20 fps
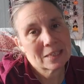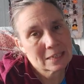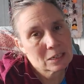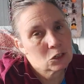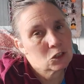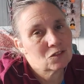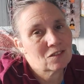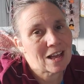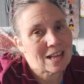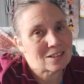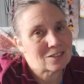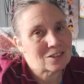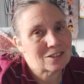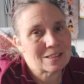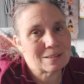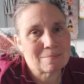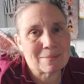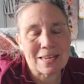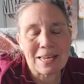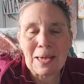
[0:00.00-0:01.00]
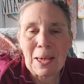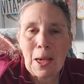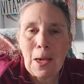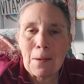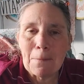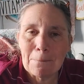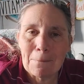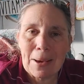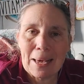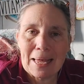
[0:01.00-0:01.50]
he goes faster than me,
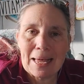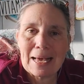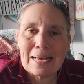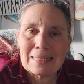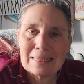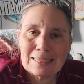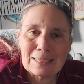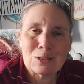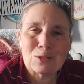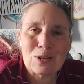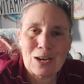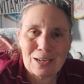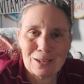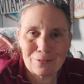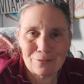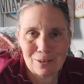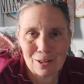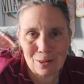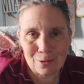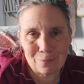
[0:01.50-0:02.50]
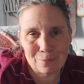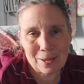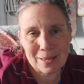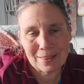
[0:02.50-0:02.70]
but I still tried to follow him.